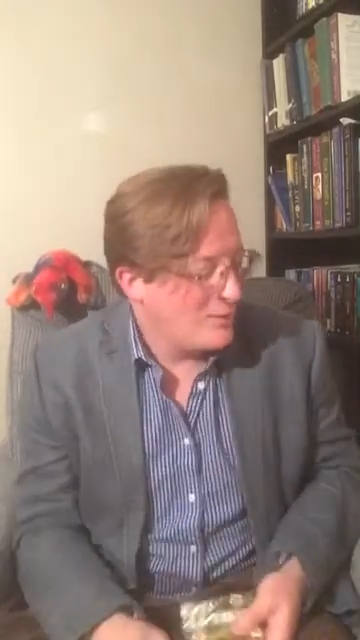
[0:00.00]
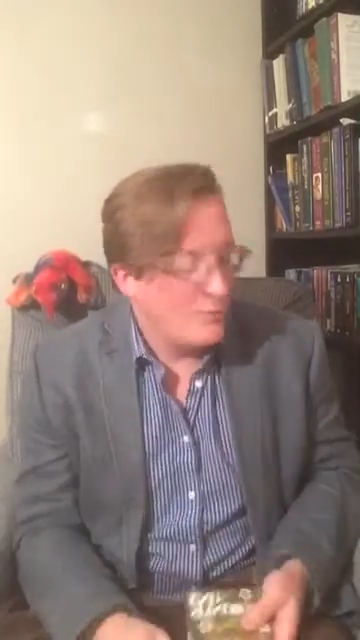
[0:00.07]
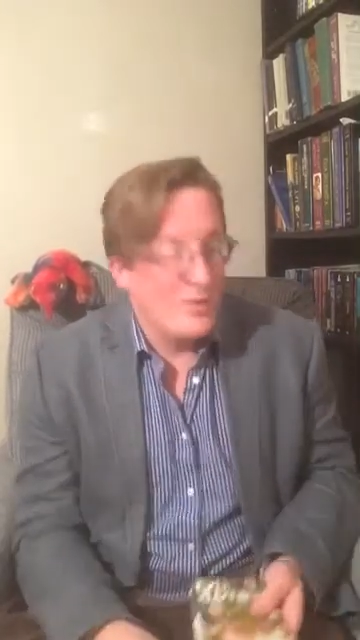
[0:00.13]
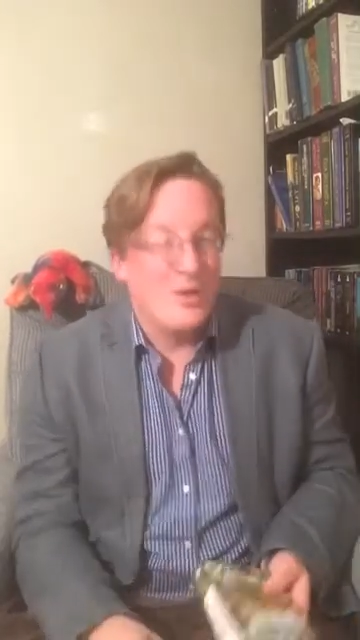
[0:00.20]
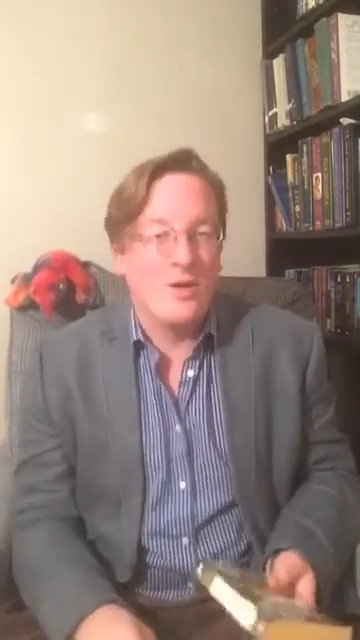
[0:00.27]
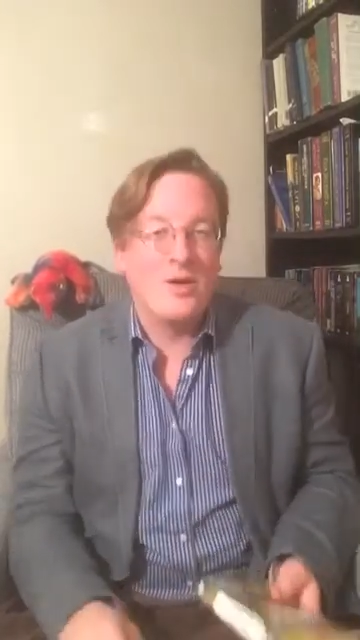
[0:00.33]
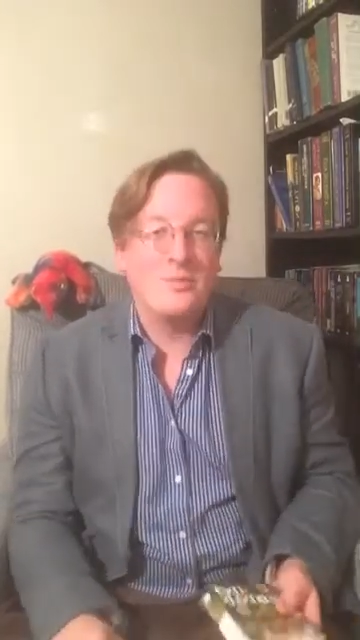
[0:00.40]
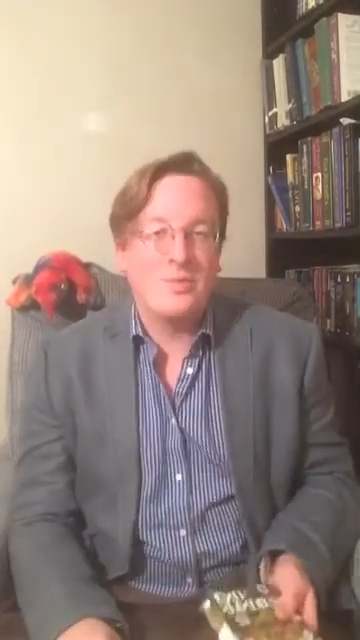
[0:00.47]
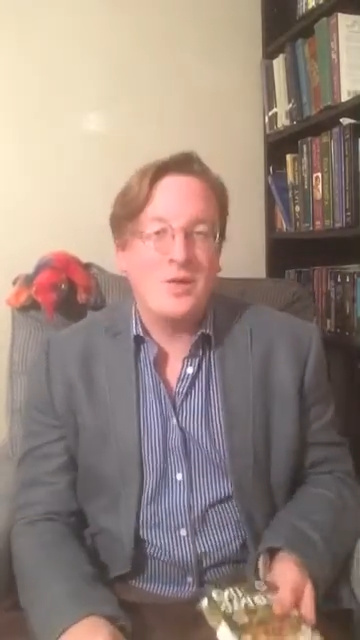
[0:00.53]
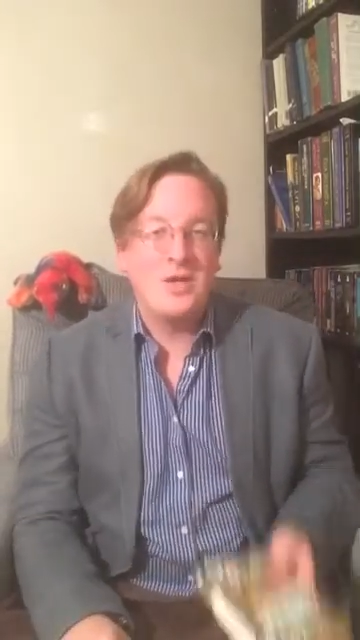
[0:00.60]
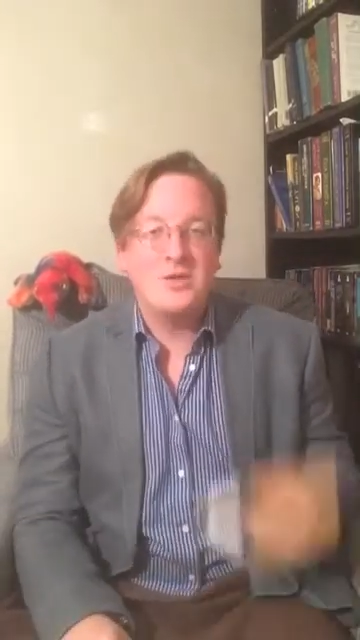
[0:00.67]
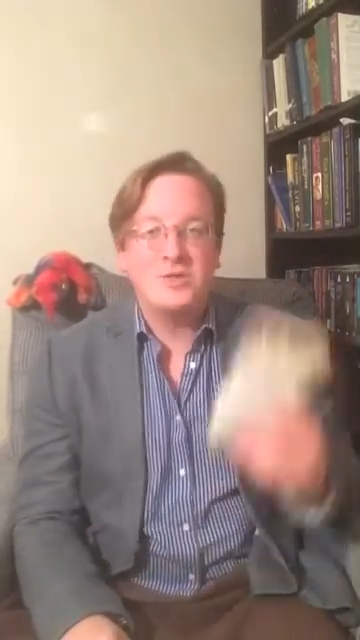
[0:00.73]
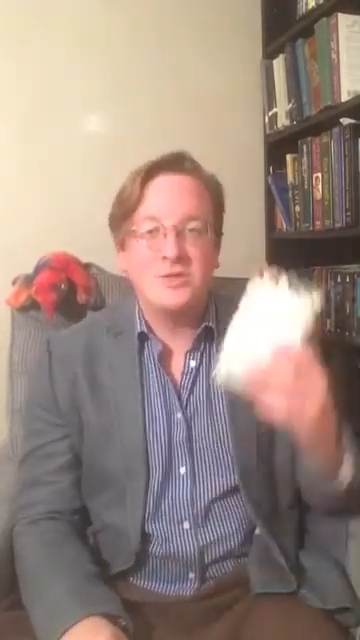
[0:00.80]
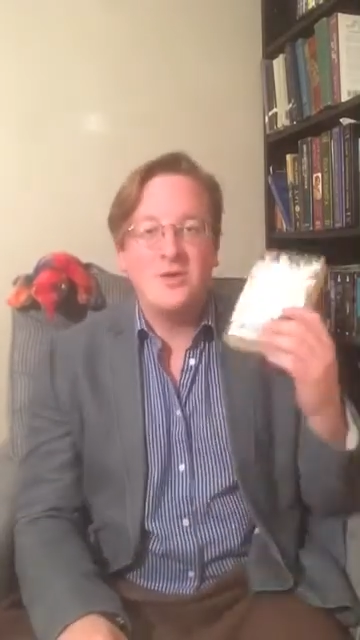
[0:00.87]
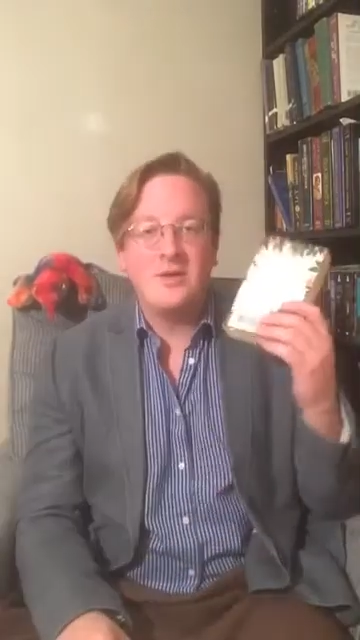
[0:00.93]
We are on
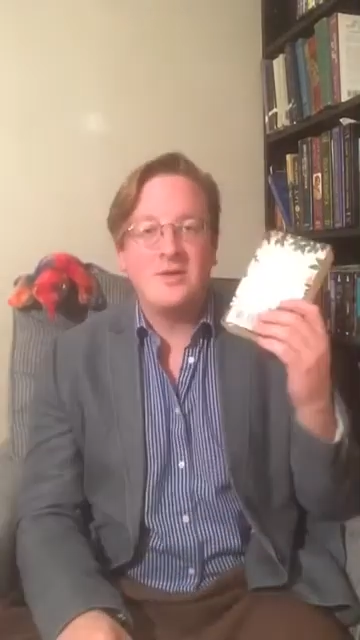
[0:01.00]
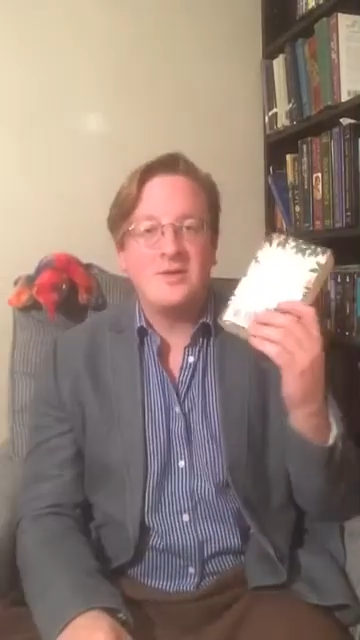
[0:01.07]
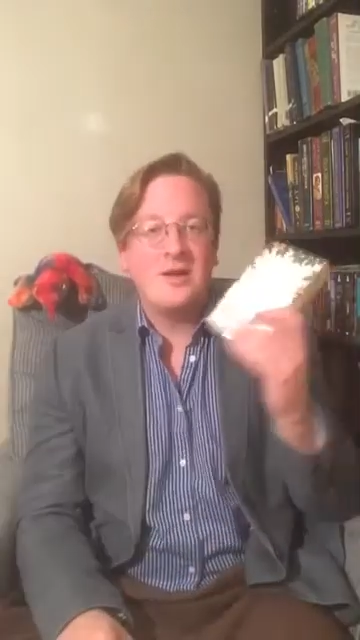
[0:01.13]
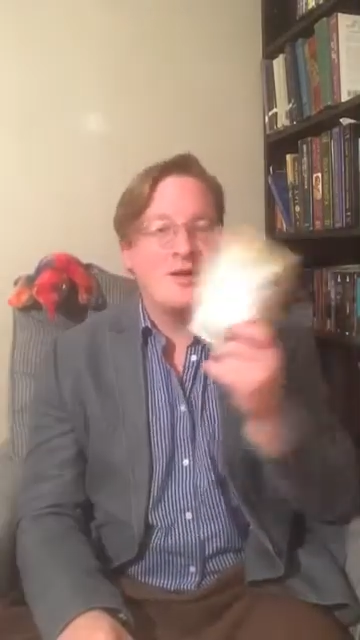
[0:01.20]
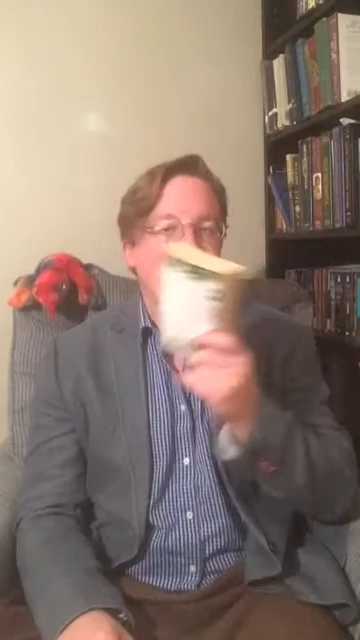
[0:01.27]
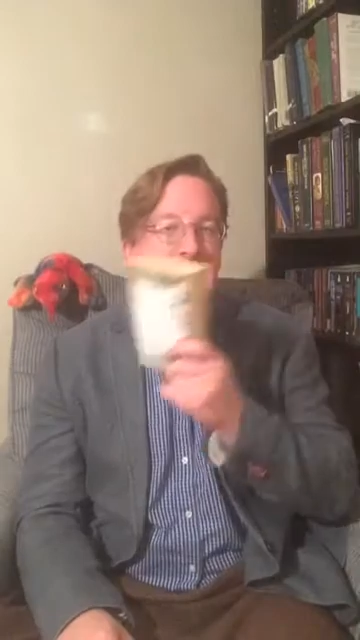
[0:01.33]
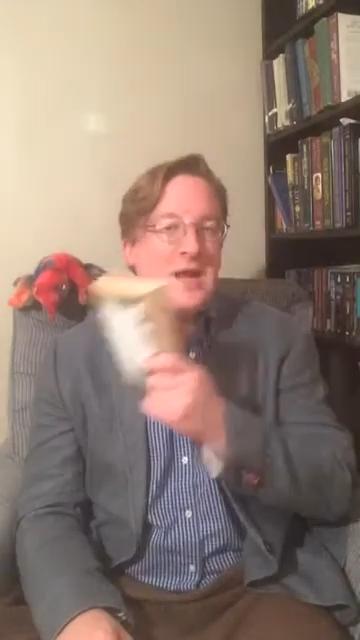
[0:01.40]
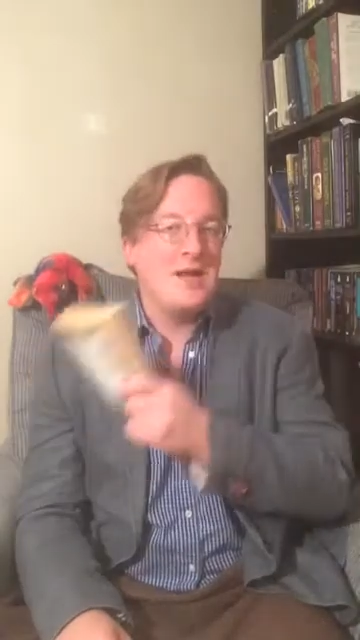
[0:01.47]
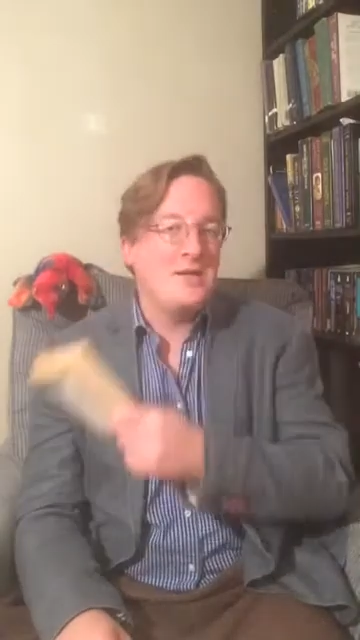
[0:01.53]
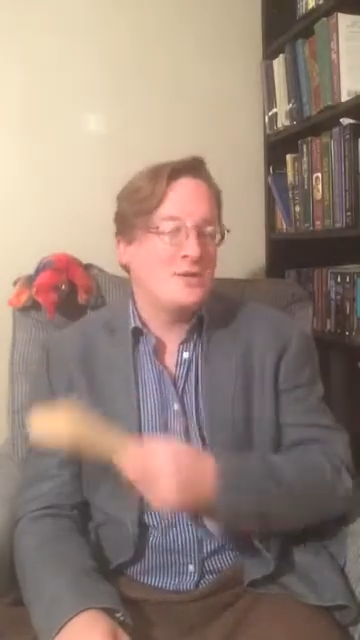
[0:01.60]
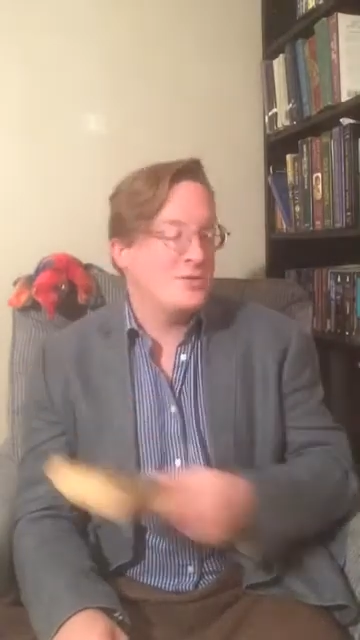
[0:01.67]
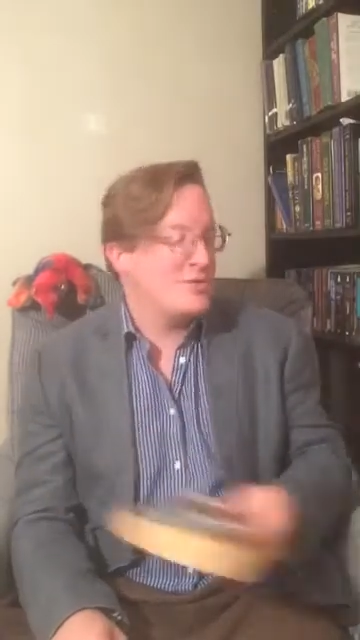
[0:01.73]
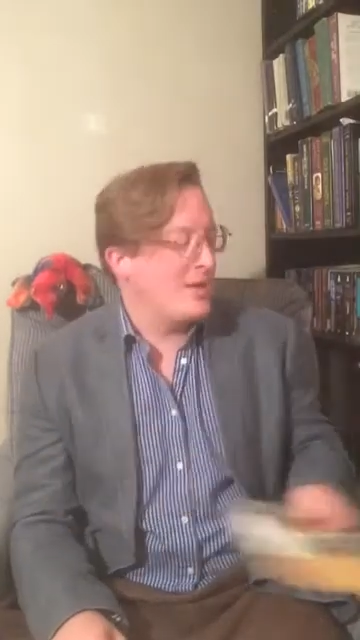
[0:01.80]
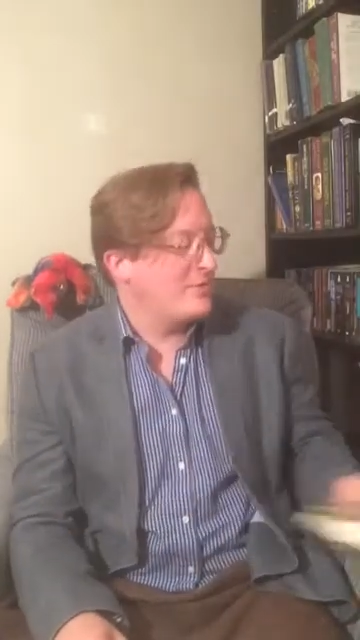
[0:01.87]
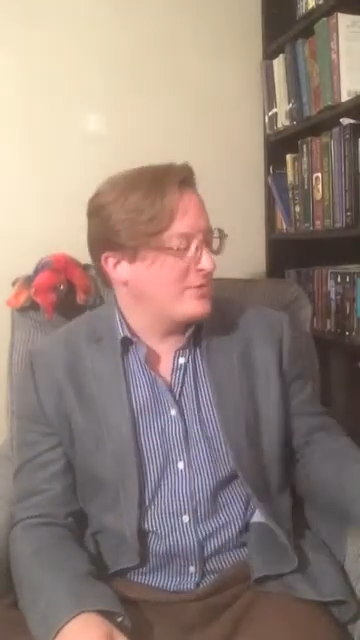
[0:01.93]
page 298,
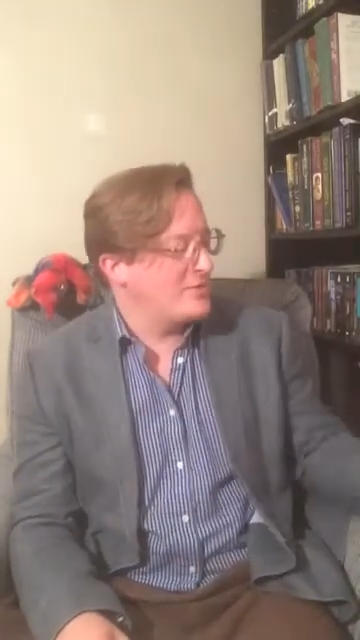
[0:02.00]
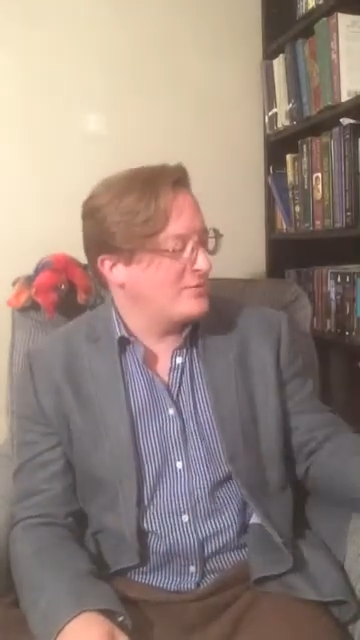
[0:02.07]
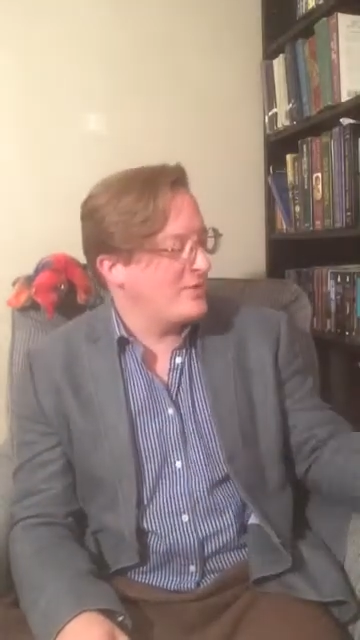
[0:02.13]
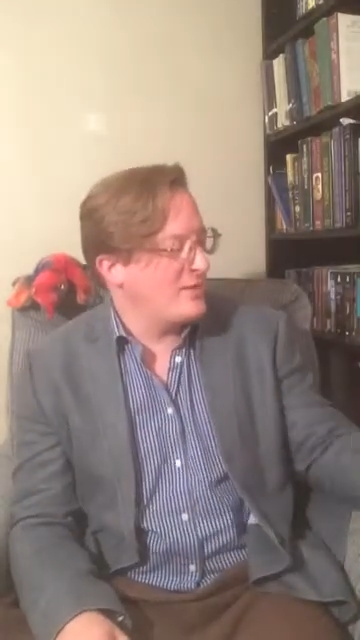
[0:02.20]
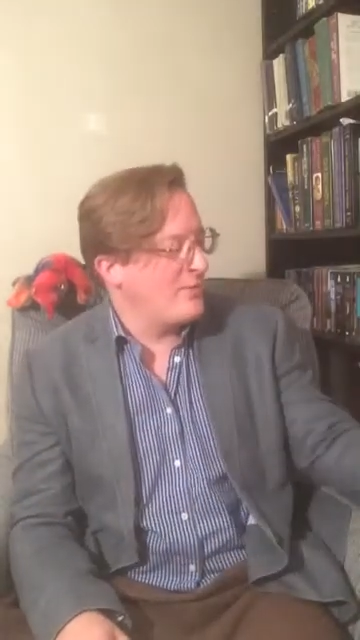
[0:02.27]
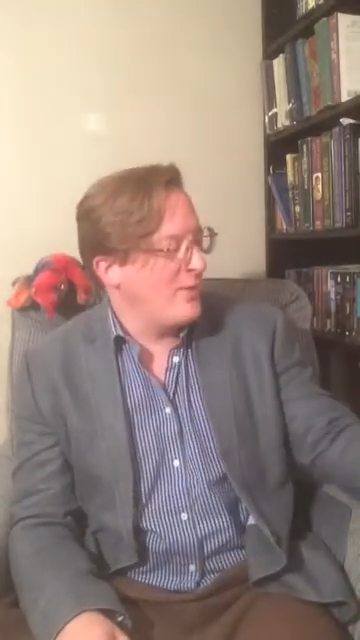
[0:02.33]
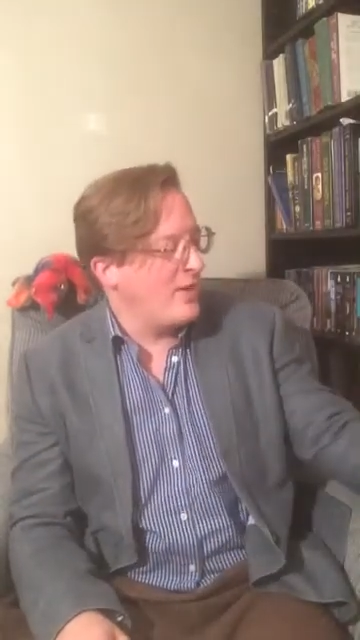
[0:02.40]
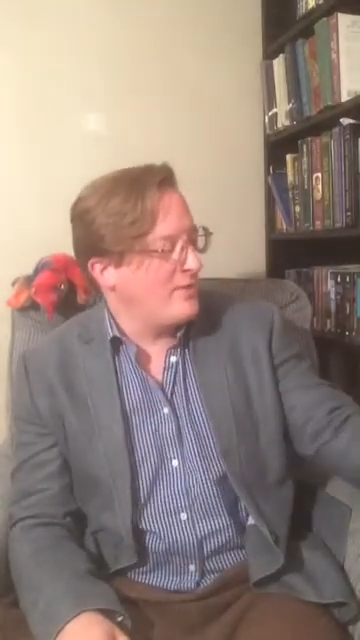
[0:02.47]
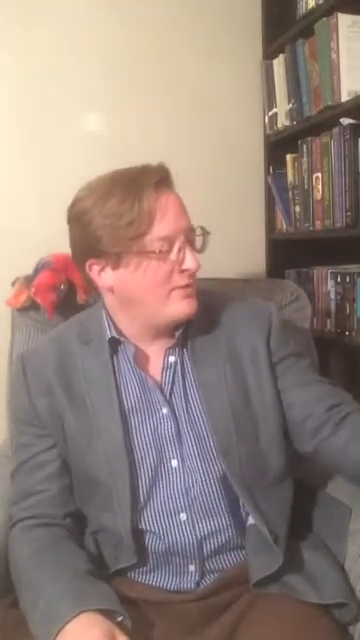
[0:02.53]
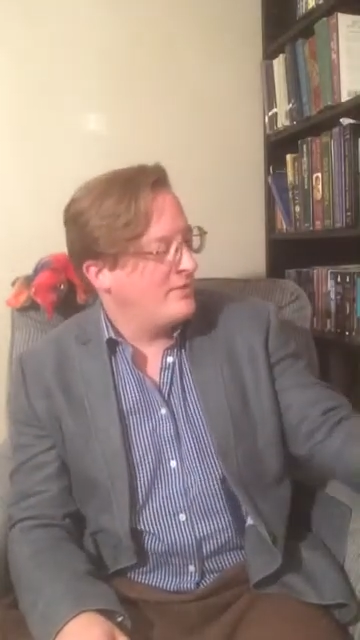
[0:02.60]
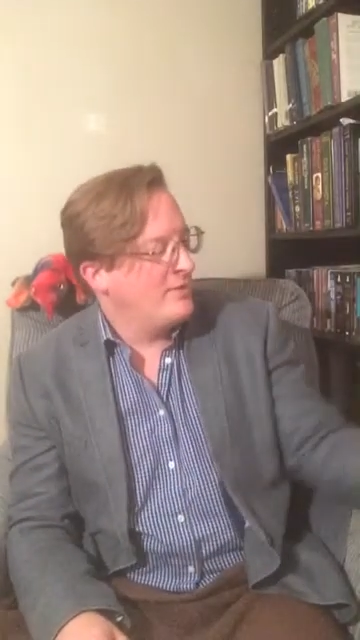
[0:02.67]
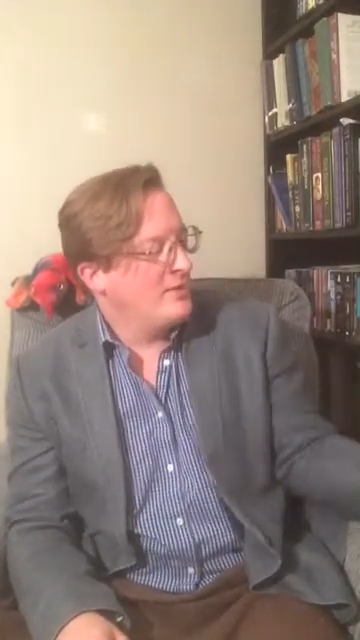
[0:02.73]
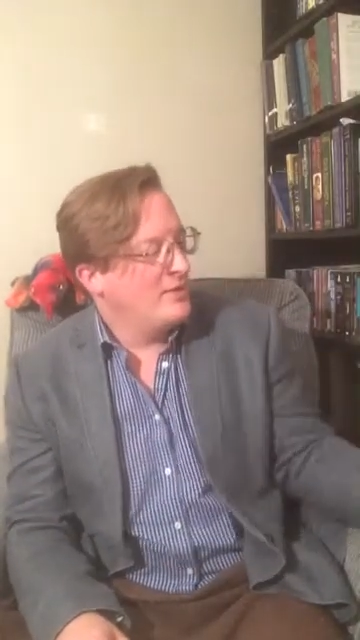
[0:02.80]
chapter 21.